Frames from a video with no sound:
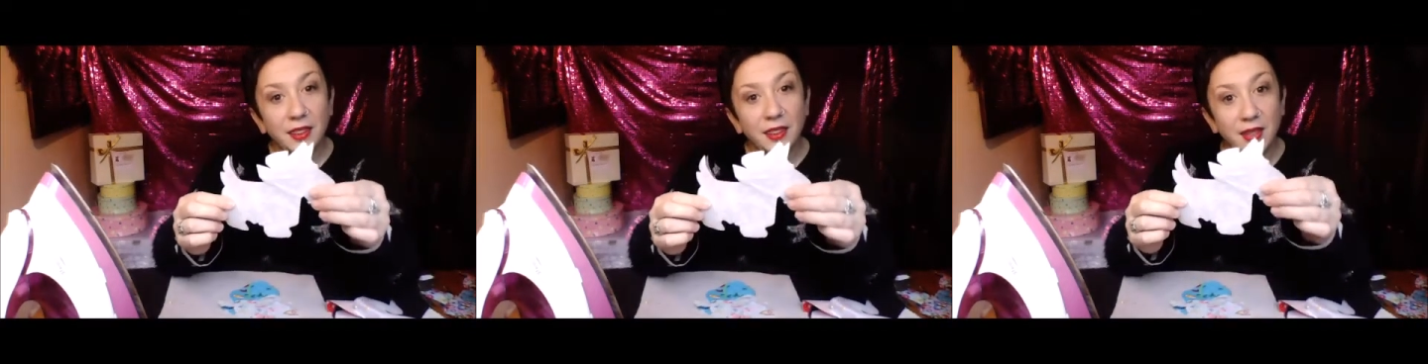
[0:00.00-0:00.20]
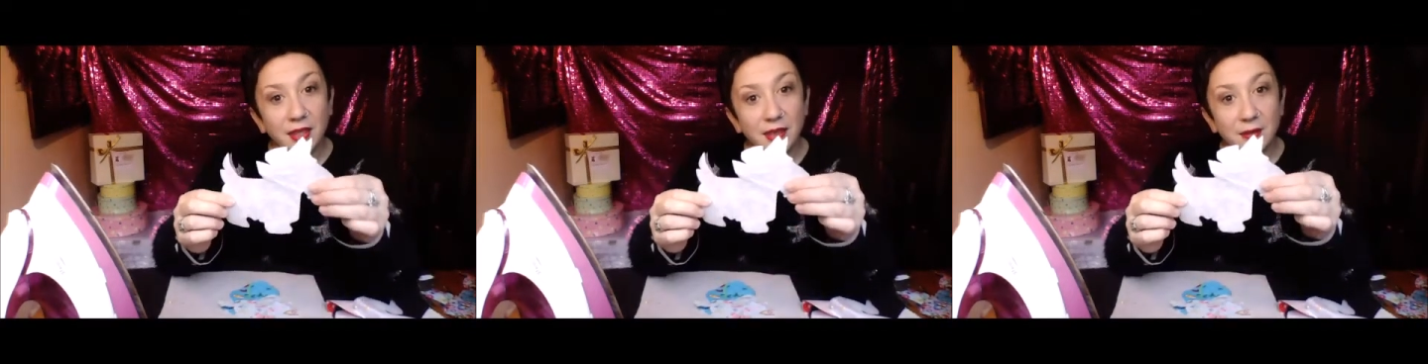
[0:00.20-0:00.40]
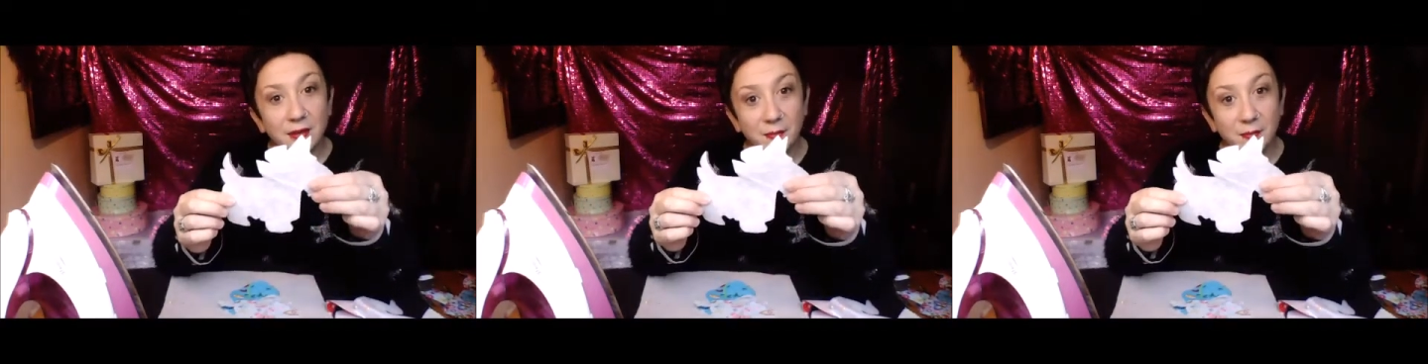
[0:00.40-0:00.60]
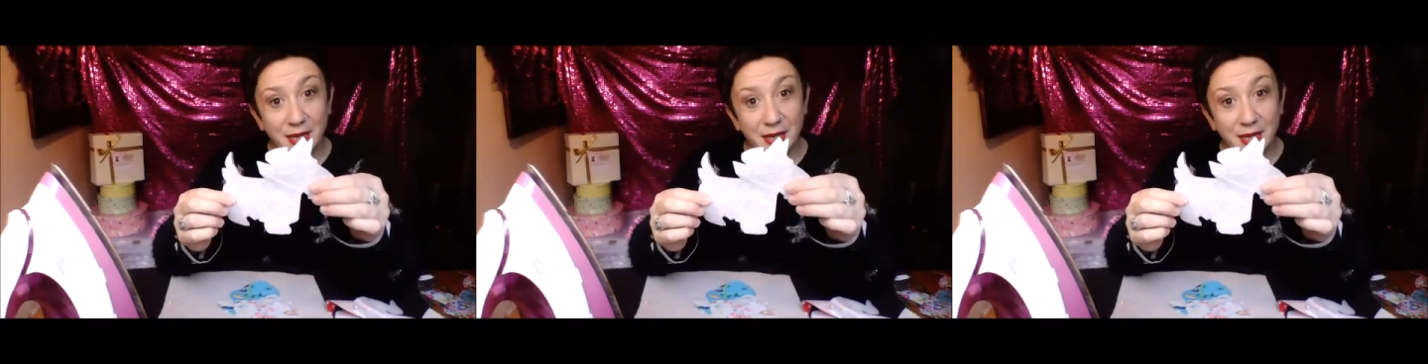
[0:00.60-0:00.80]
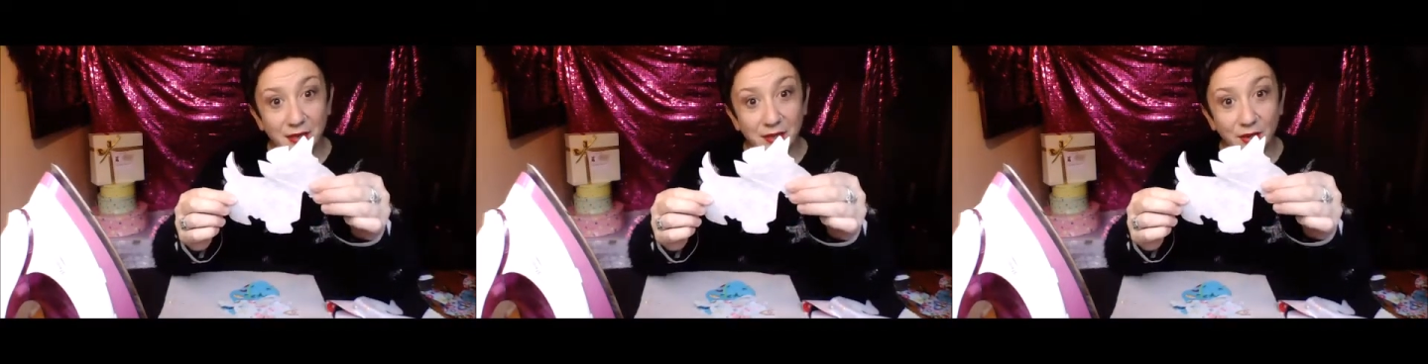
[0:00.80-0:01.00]
the
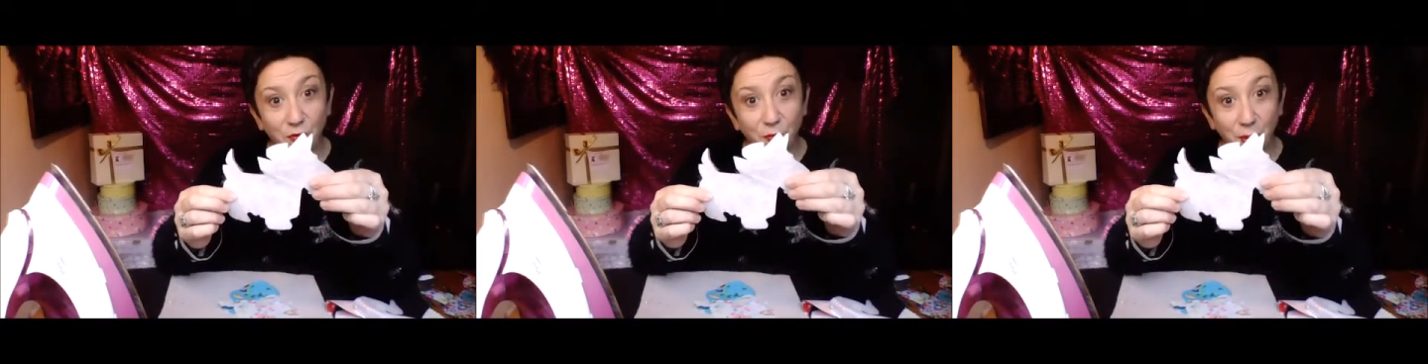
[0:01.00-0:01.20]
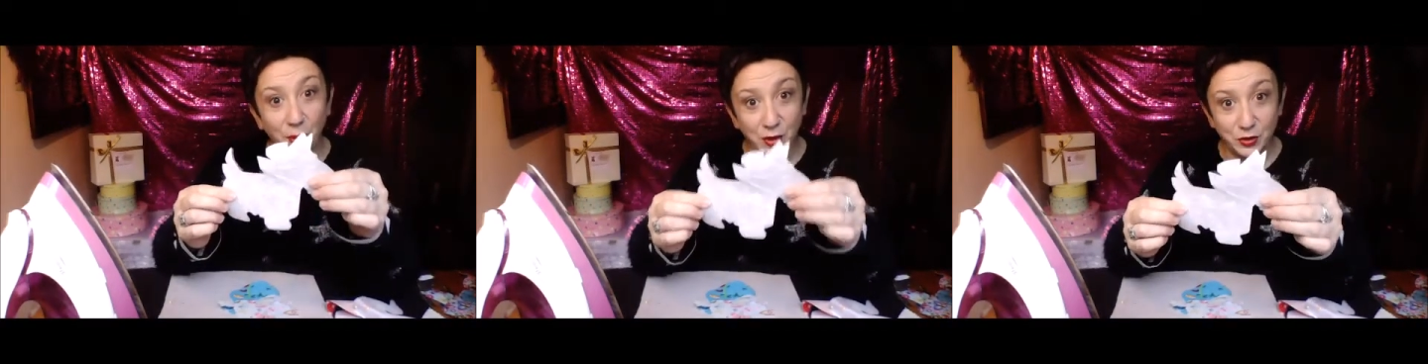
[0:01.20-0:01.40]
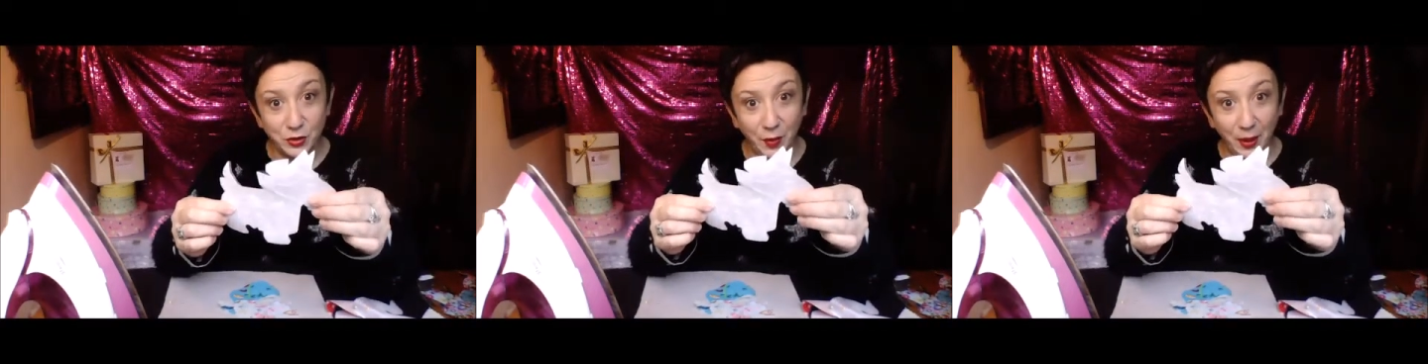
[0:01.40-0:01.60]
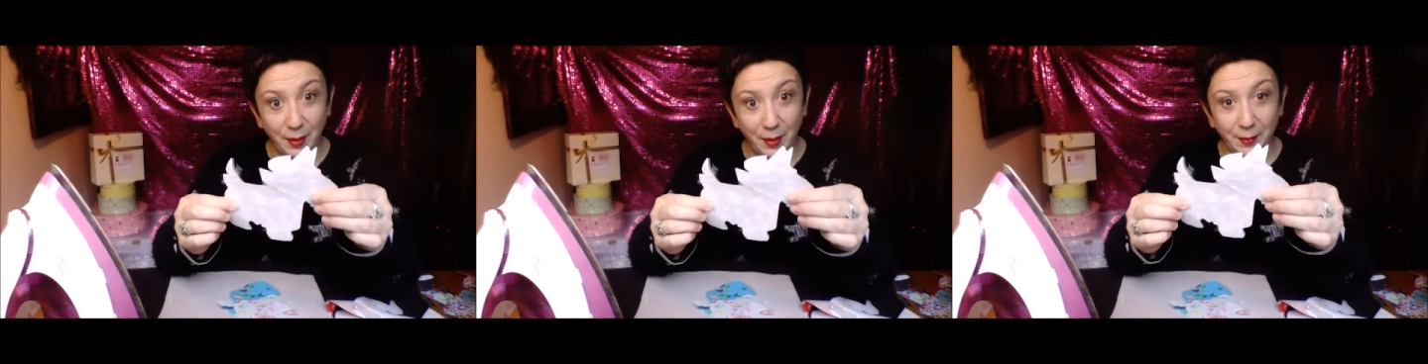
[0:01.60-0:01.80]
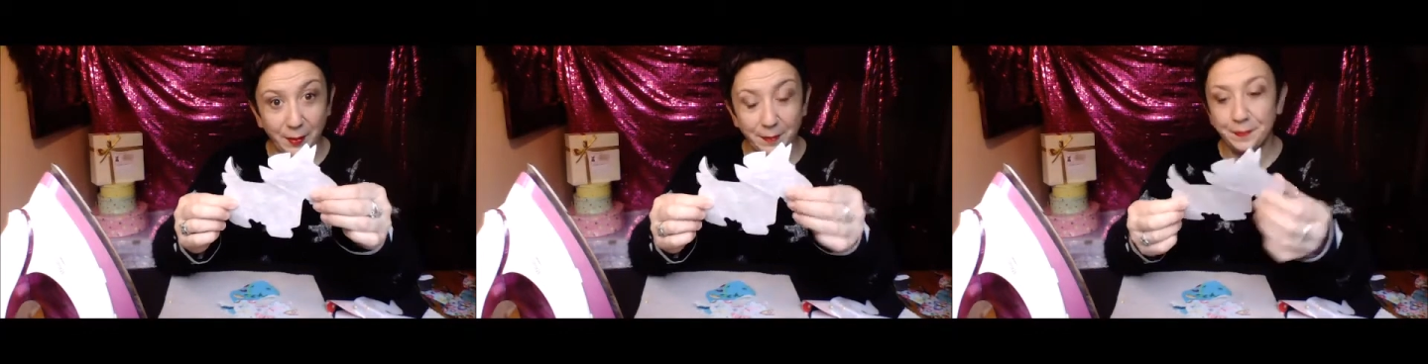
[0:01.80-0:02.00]
piece of Bondaweb.